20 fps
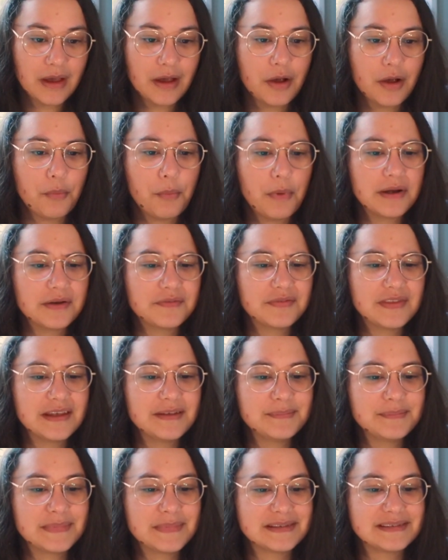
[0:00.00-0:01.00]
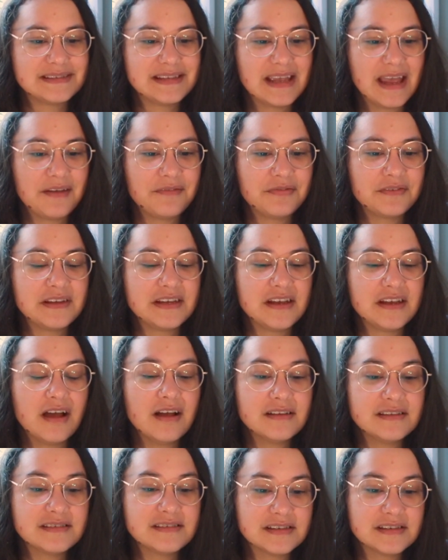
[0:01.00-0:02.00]
One of them is Daphne
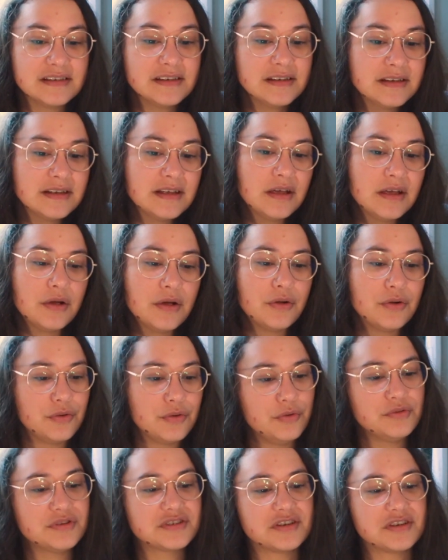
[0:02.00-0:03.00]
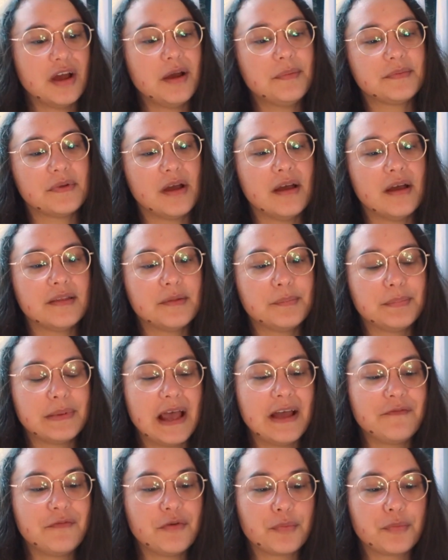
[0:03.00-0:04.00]
Jansa, who shopped on the
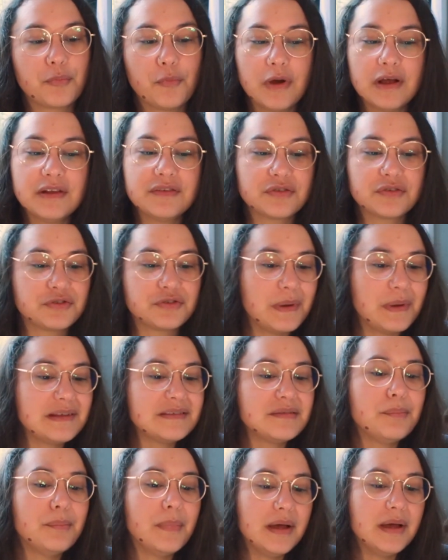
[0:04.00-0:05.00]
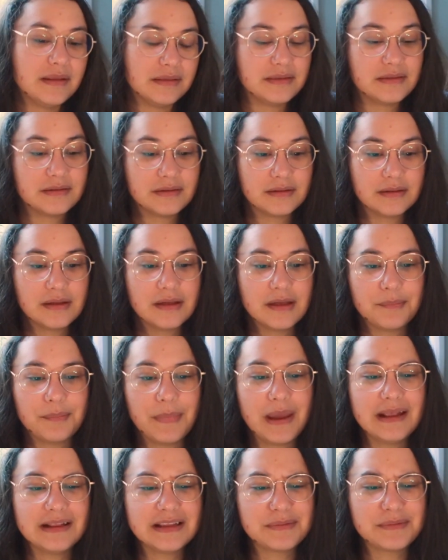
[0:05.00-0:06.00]
platform once or twice a month,
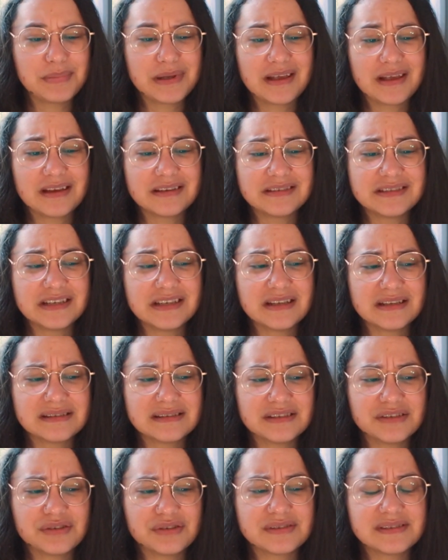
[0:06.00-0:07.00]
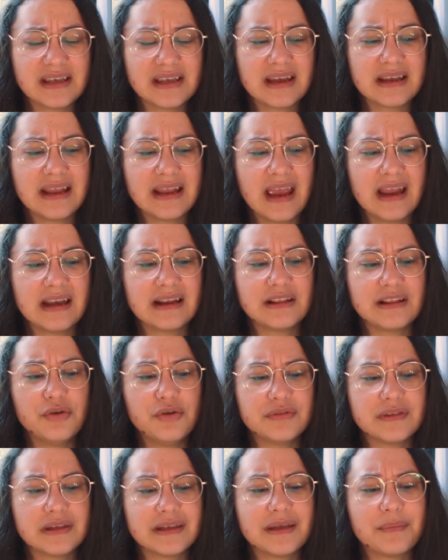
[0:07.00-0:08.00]
mainly because she considered secondhand
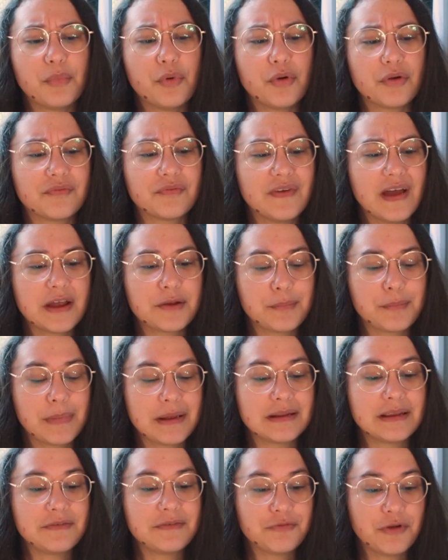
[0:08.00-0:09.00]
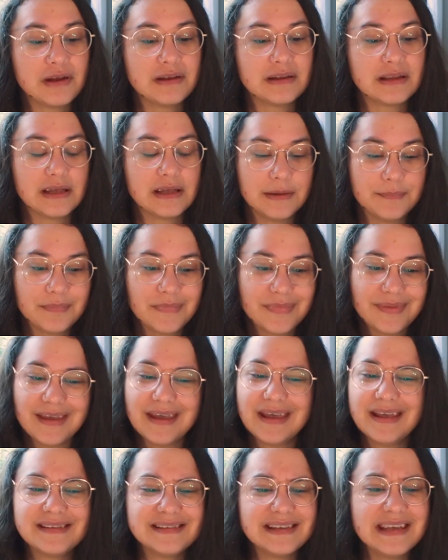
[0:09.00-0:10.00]
clothing more environmentally friendly.
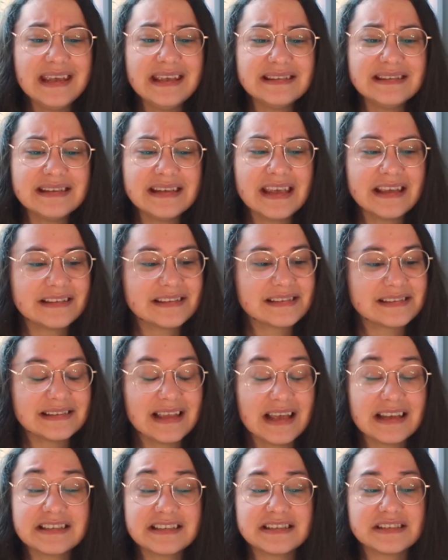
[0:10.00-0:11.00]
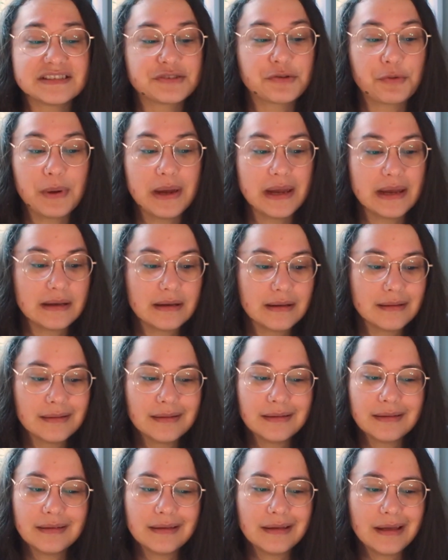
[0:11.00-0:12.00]
It's easy and selection is great.
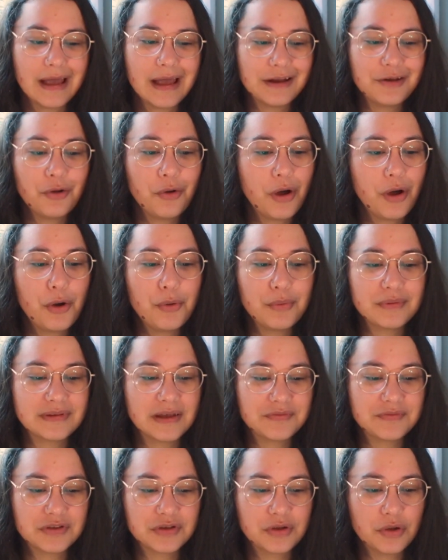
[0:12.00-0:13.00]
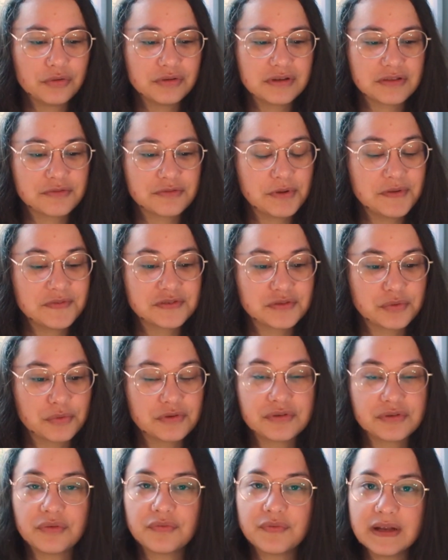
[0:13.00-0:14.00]
I don't always have to go to thrift
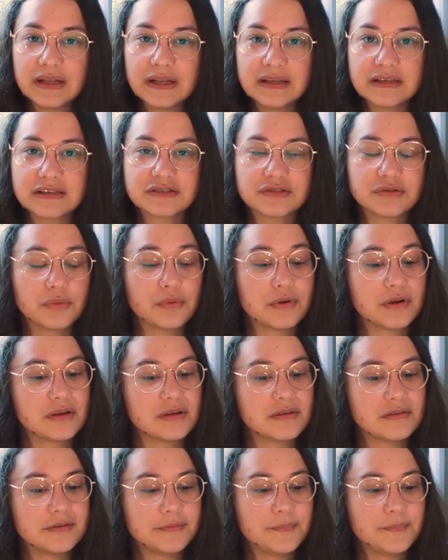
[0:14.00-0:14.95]
stores or vintage stores.